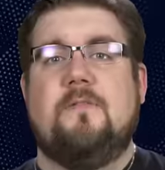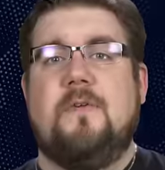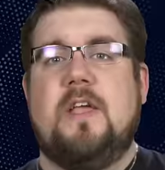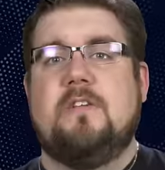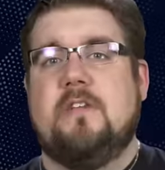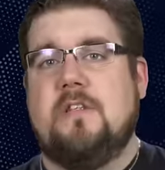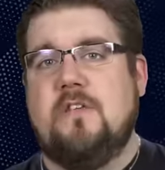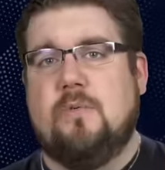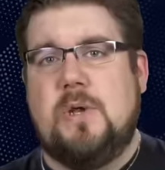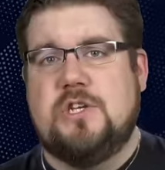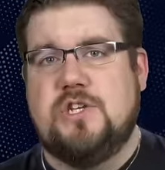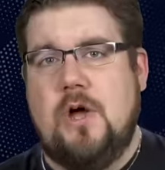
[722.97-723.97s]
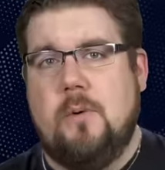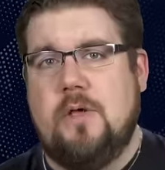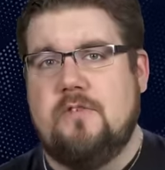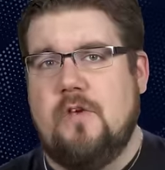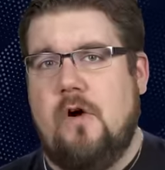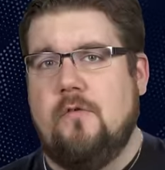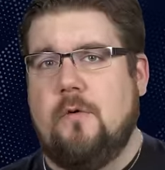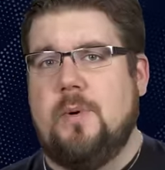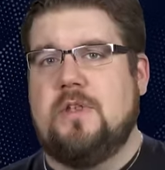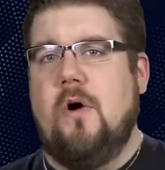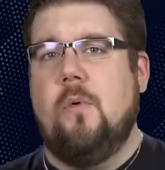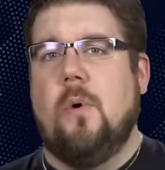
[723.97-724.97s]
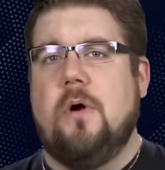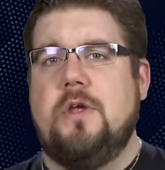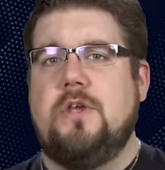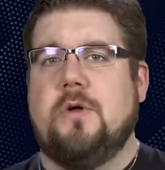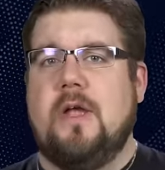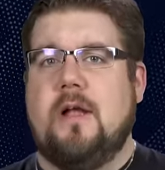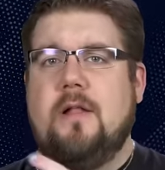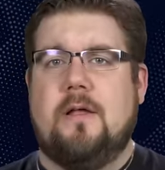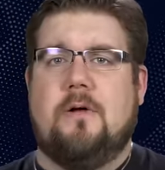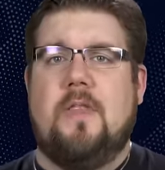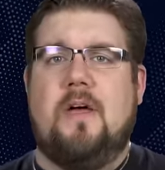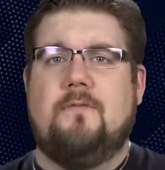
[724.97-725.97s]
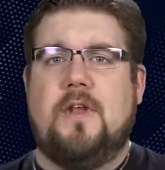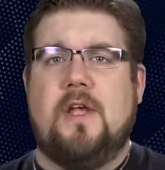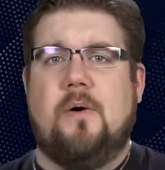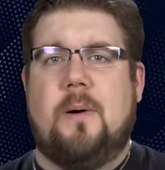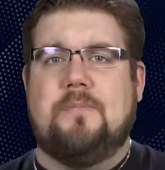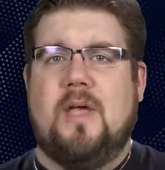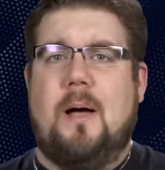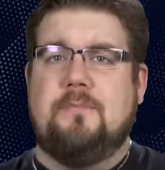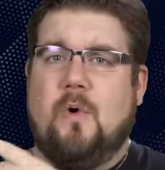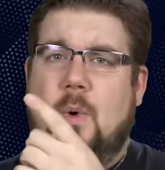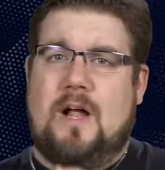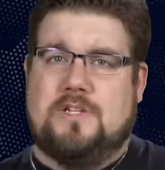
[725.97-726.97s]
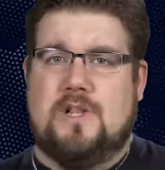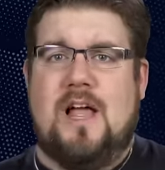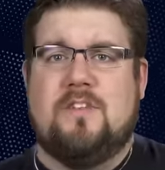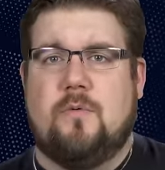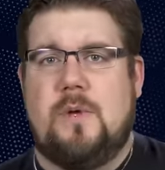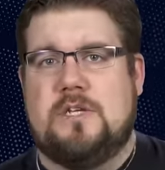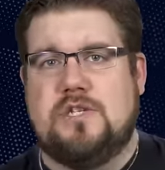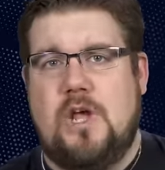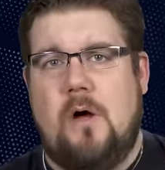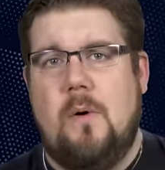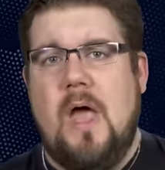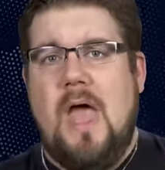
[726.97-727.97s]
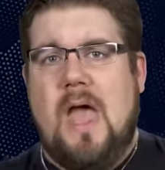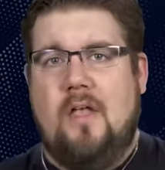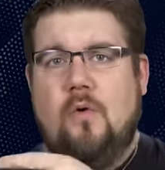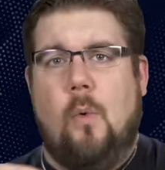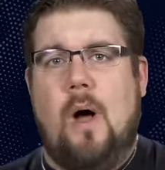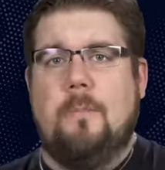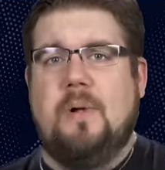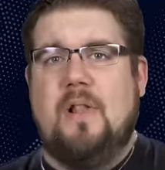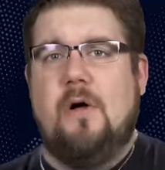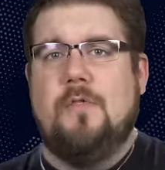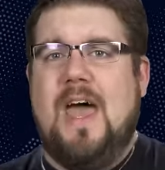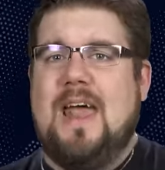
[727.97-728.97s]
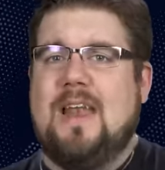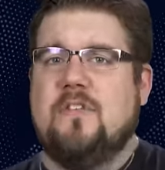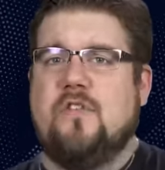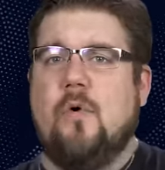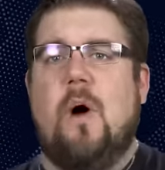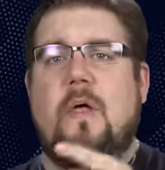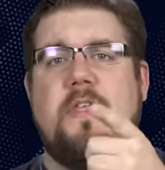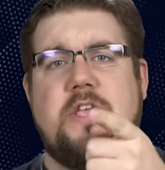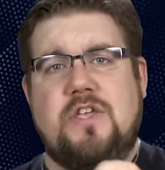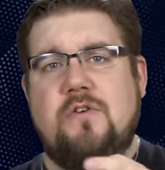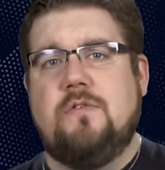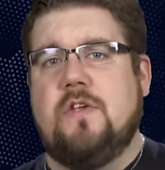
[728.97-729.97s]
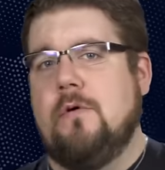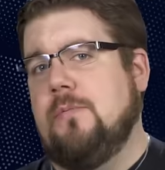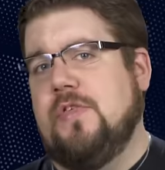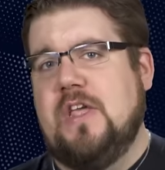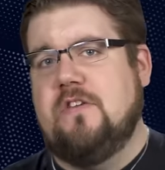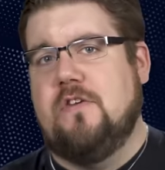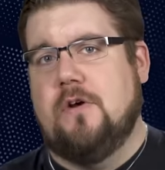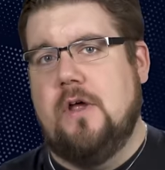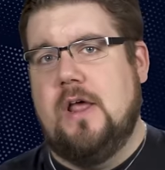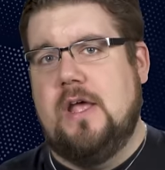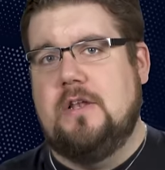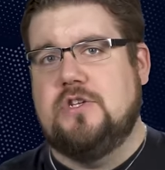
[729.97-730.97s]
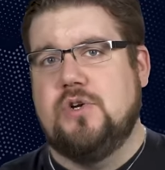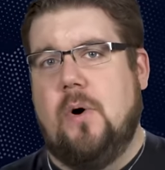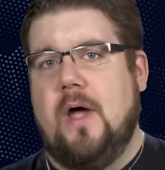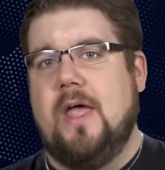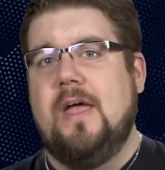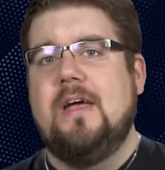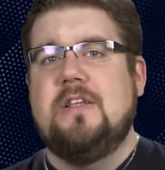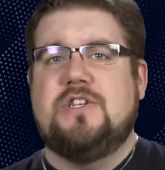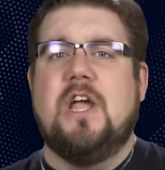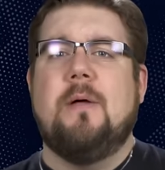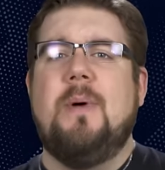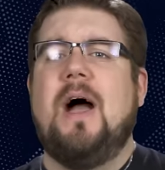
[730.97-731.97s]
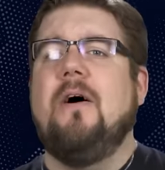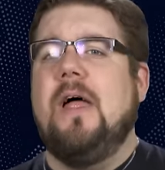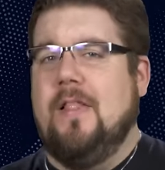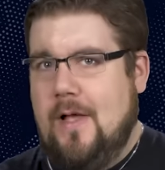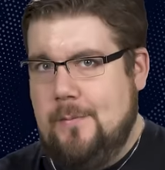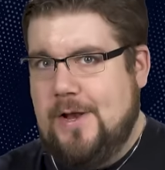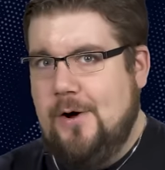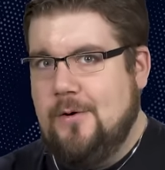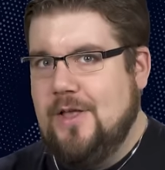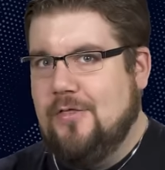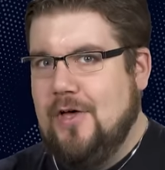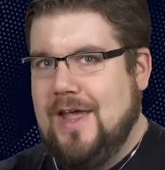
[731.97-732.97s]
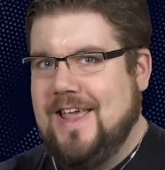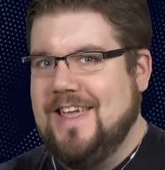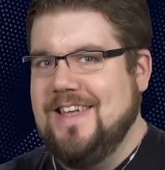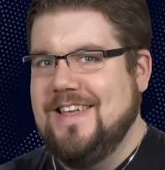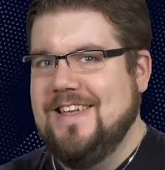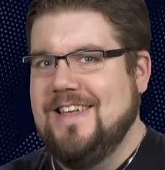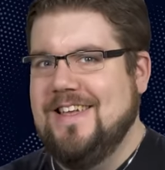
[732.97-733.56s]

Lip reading: face that this week's show is over, but don't worry, you can click on that video up top to watch last week's show, and the one below that is the one that YouTube thinks you're going to enjoy. Check them out and let me know what you think.